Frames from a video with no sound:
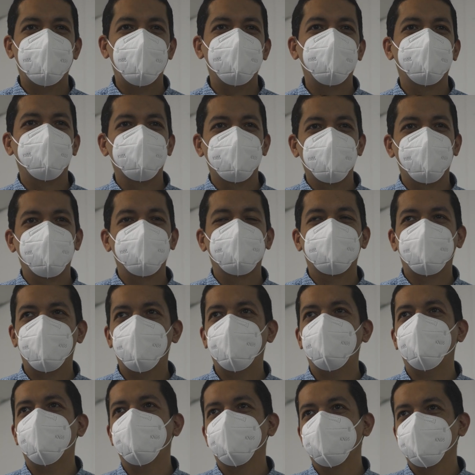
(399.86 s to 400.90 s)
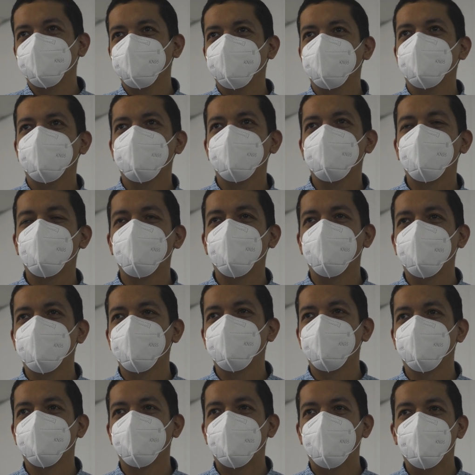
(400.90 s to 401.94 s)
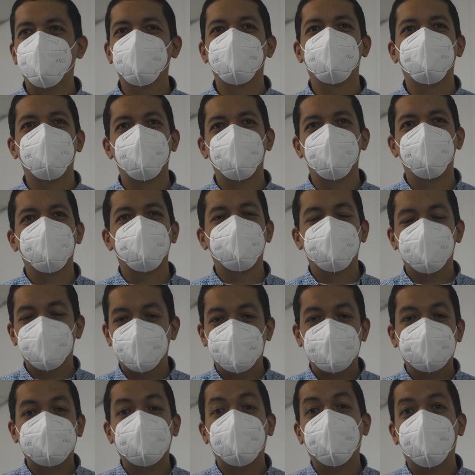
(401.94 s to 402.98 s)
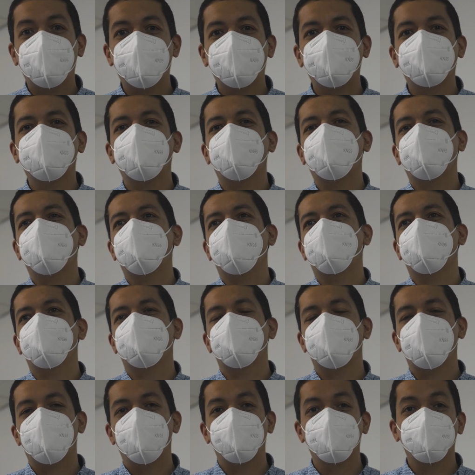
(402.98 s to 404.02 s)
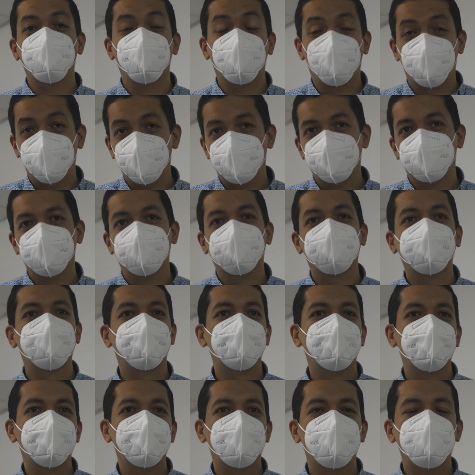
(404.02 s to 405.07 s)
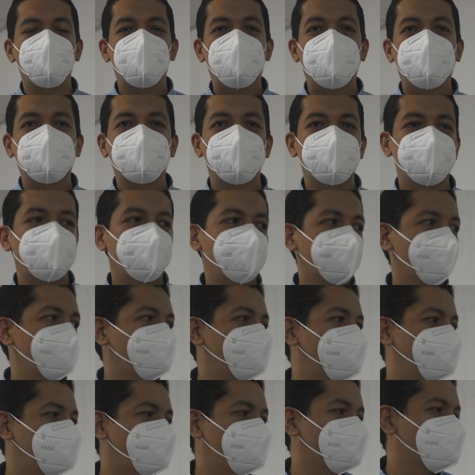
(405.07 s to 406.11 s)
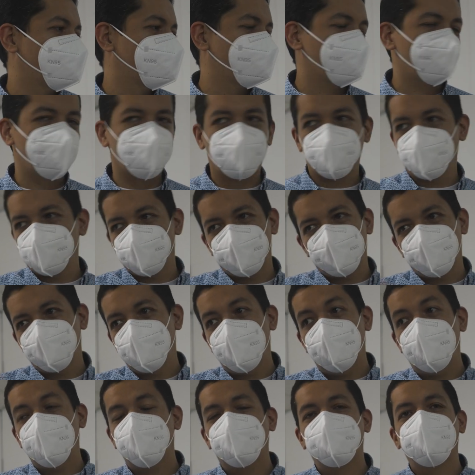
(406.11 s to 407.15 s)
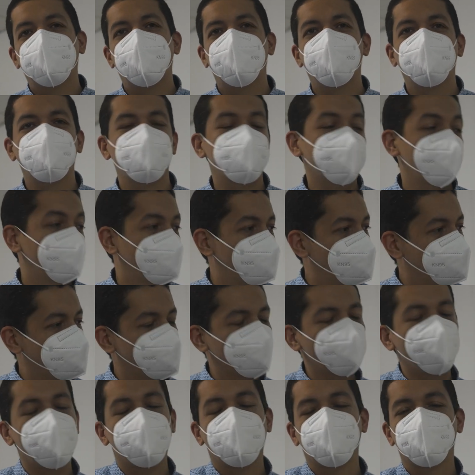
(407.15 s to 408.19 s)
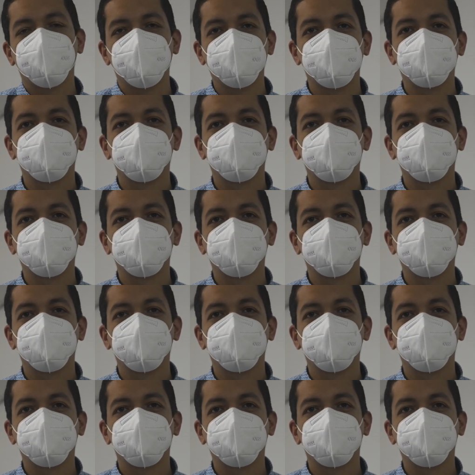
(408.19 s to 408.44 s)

because we're training students on how to design and how to print pieces that can be used for many applications, and this is one of them.